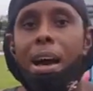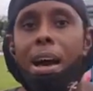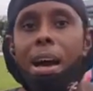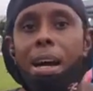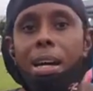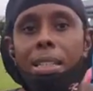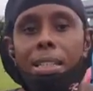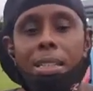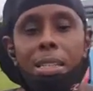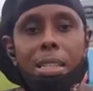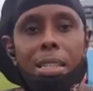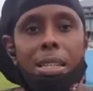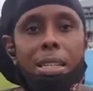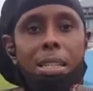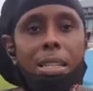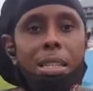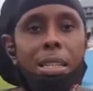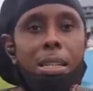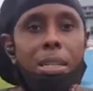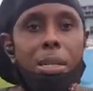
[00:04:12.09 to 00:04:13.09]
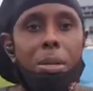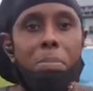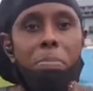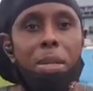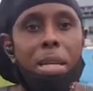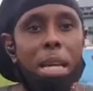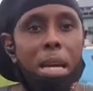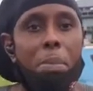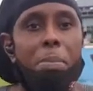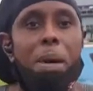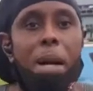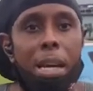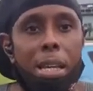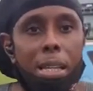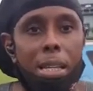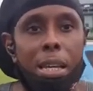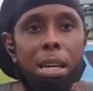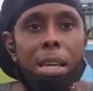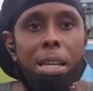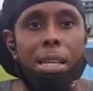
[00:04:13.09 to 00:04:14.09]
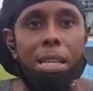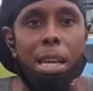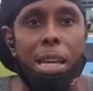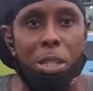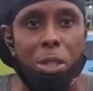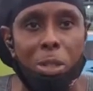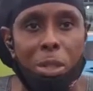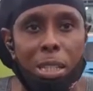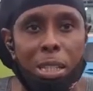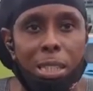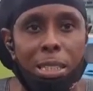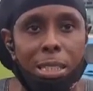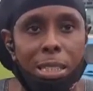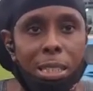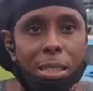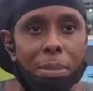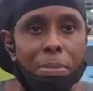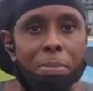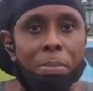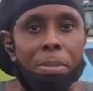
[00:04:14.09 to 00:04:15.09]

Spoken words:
and a BMI calculator.